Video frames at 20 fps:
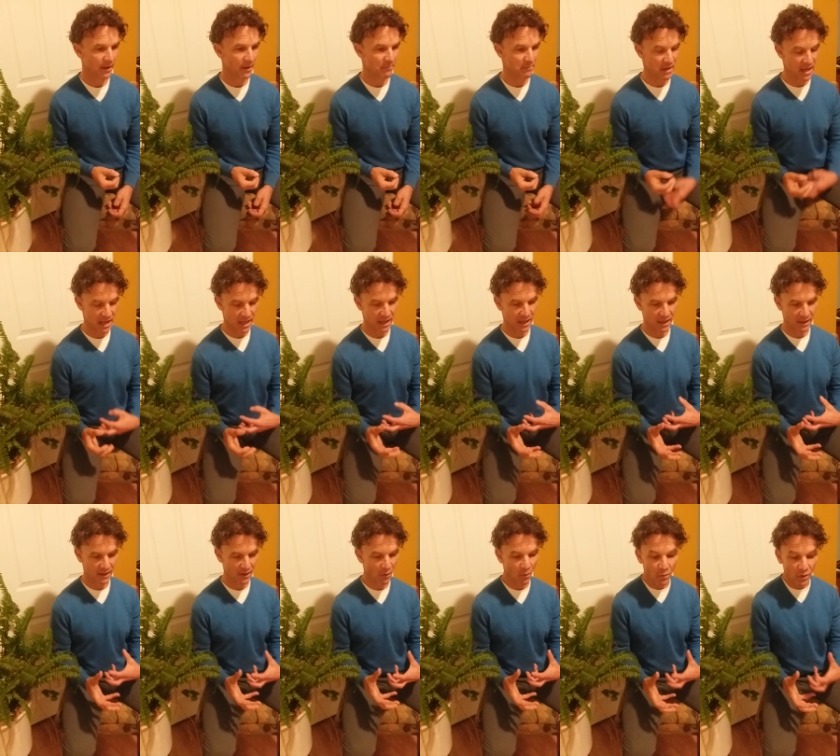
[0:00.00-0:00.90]
being
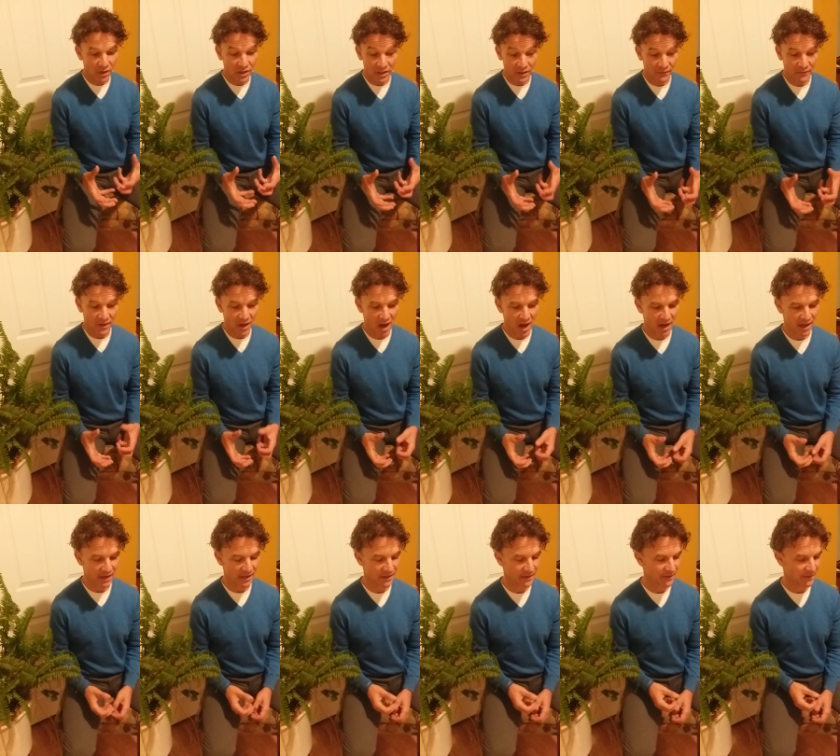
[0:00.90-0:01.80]
the origin of God.
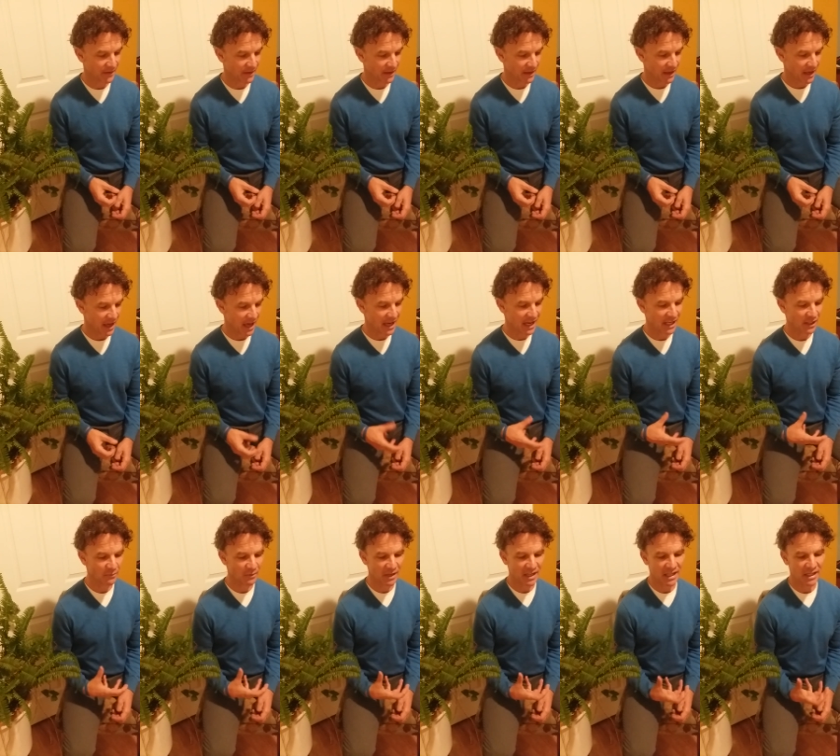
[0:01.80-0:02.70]
And as
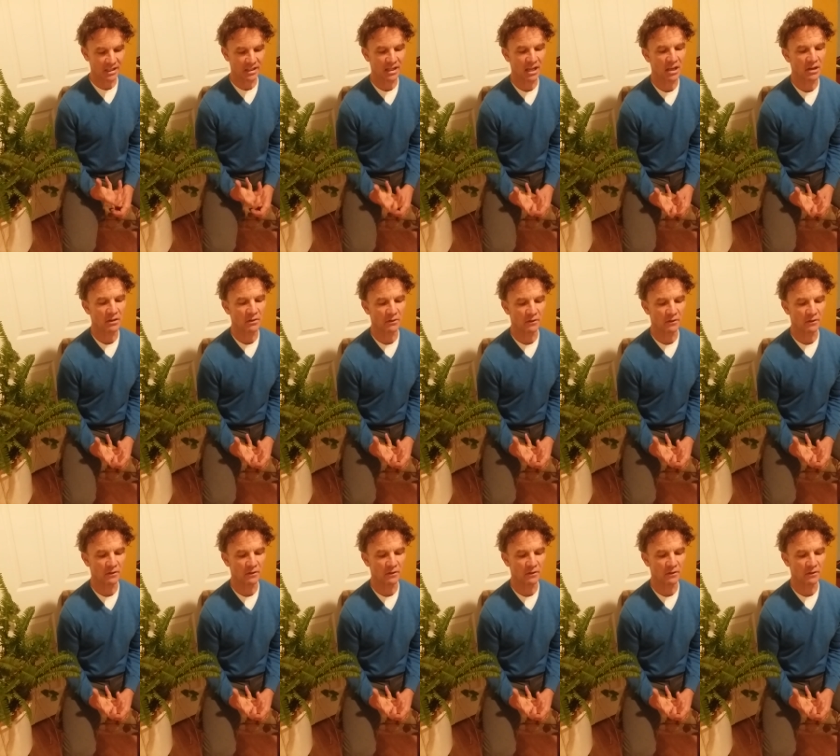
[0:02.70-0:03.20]
we continue